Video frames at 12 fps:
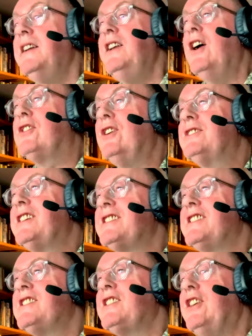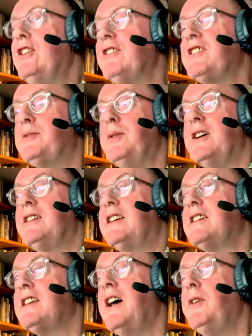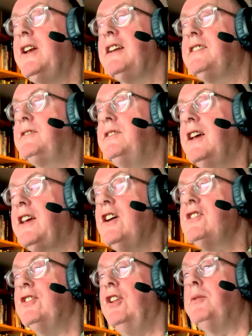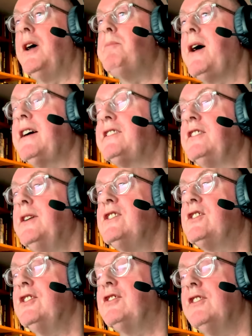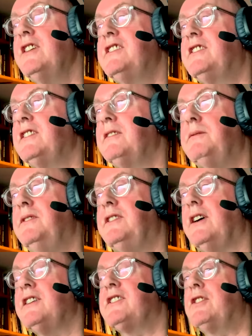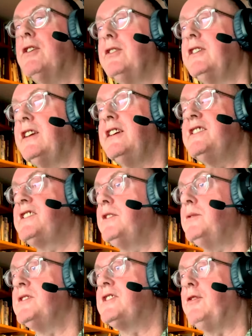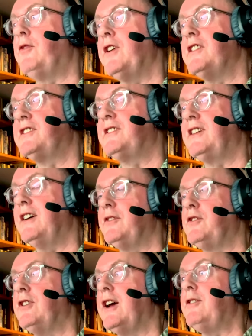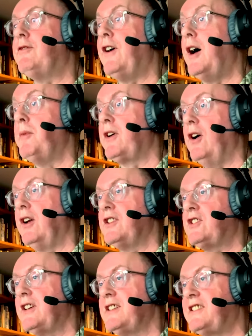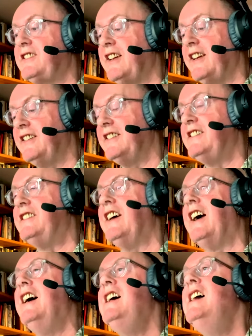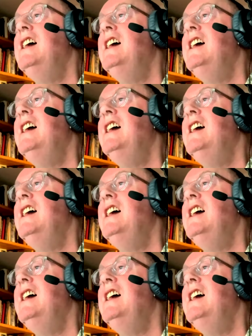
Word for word: Narcotics is a curious word, because, I mean, it goes all the way back to ancient Greece, to Dioscorides, who was the first kind of great pharmacologist, and